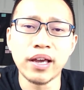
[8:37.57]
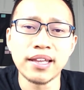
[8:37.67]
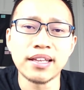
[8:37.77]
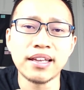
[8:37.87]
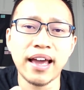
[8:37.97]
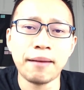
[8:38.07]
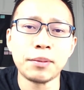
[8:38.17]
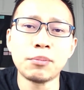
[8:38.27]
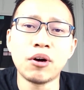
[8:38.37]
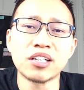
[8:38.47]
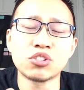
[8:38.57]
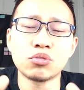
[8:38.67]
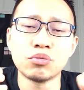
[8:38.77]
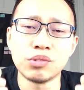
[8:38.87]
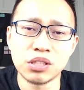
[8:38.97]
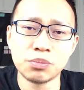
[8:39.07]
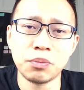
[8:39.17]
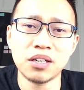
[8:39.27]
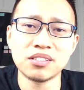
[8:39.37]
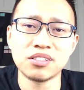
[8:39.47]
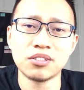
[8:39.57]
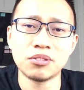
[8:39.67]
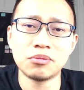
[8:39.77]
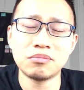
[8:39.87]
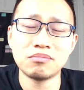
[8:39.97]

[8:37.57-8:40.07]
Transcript: and then have people actually respond to you?